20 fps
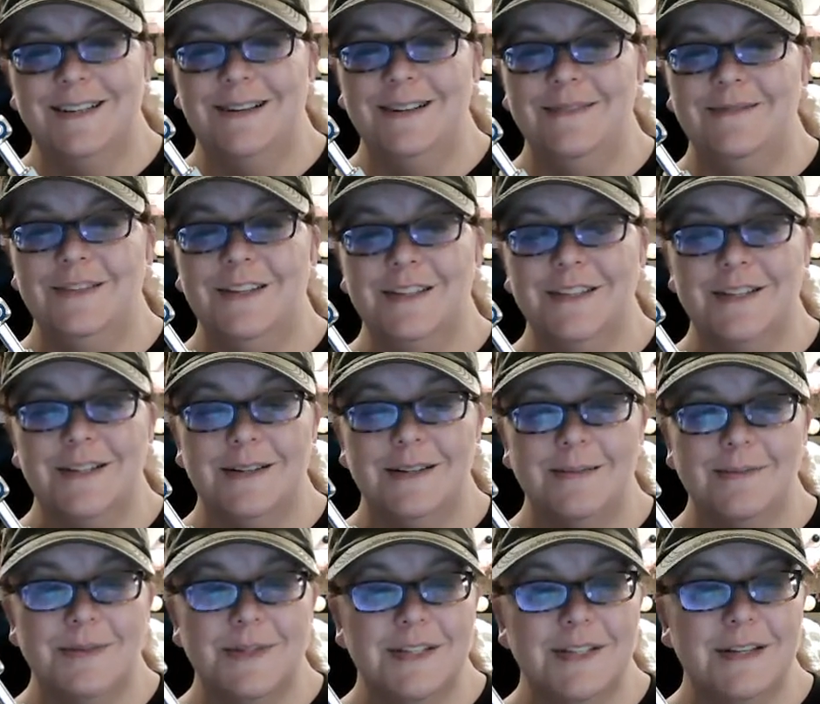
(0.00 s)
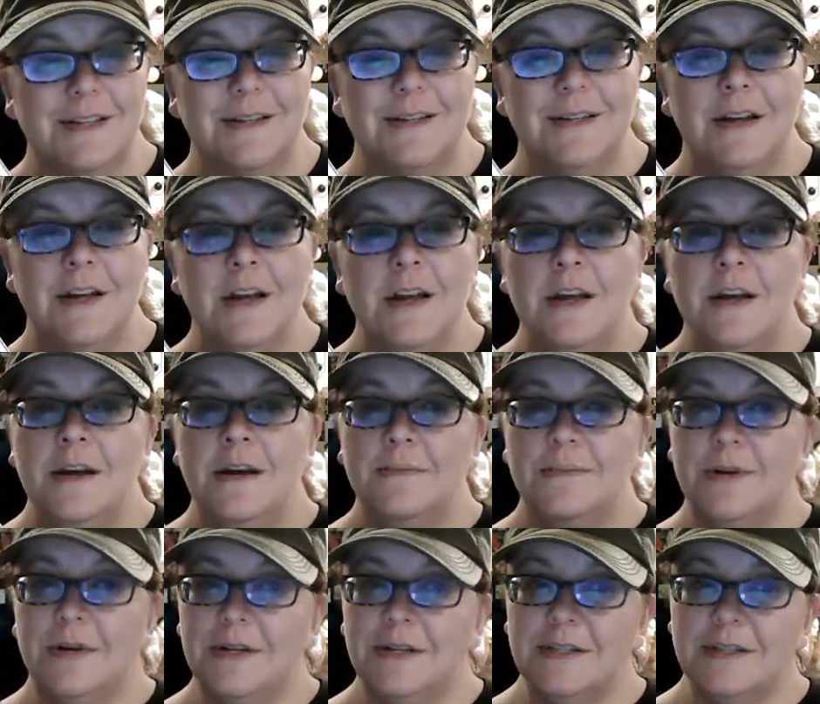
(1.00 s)
I'm just upset.
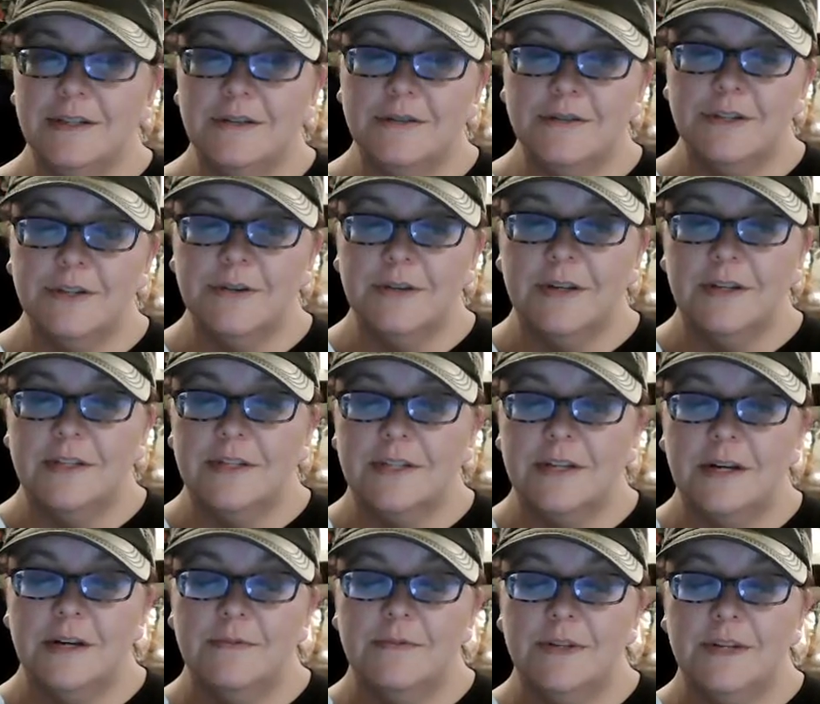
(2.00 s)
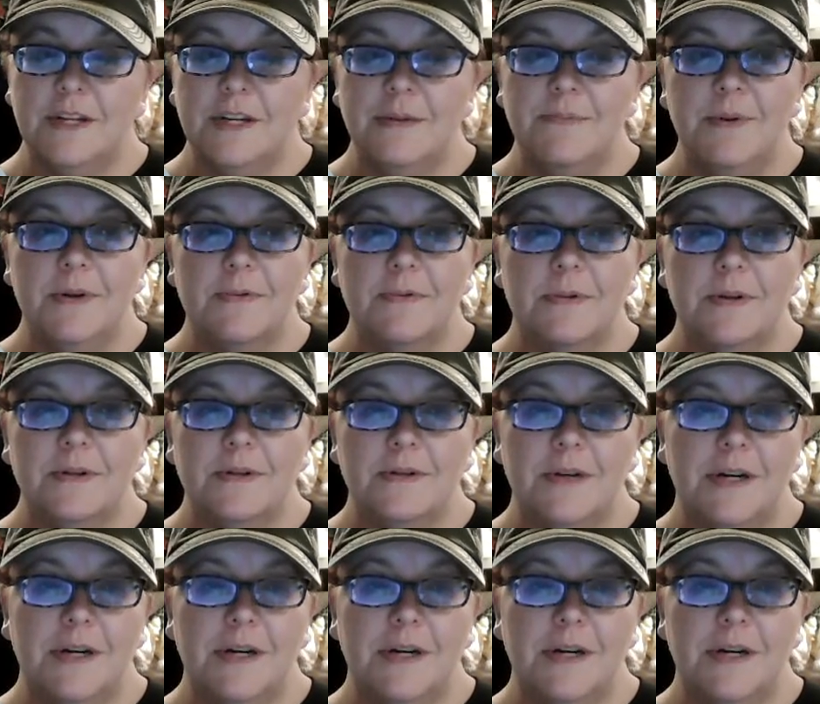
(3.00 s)
But I told you guys, I would keep it real.